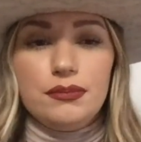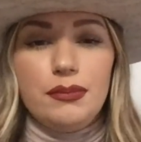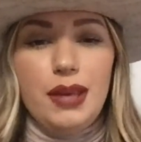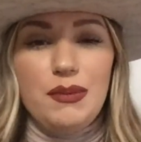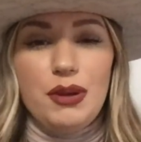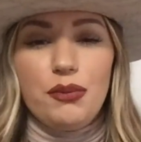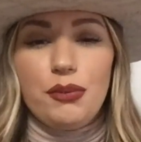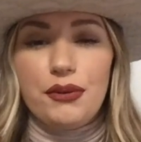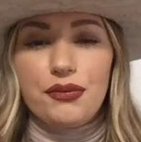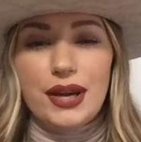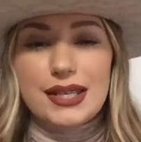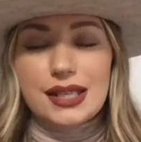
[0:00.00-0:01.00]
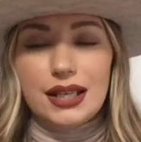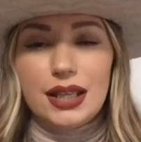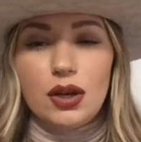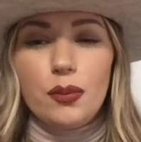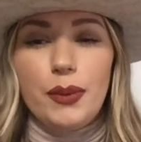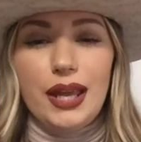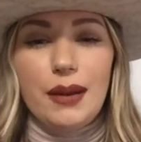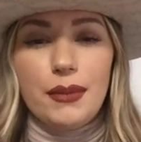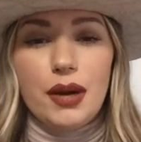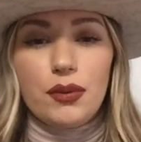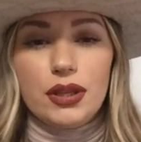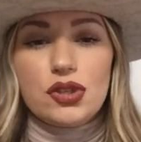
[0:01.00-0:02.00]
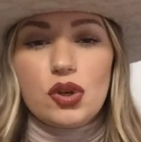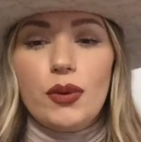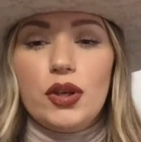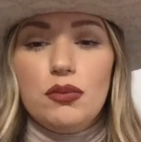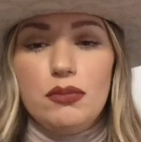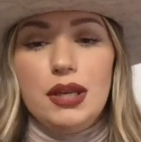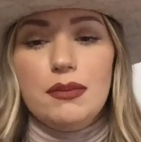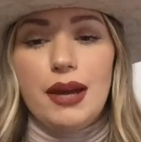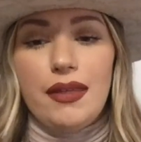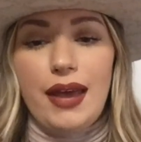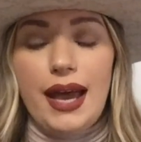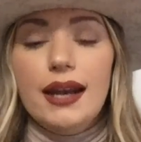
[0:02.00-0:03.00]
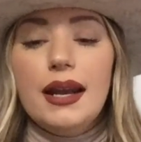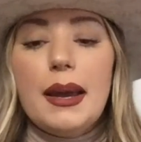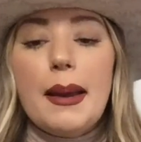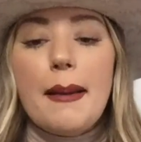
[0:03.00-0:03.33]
maybe rephrase it a little bit. I'm not really sure what you mean by that.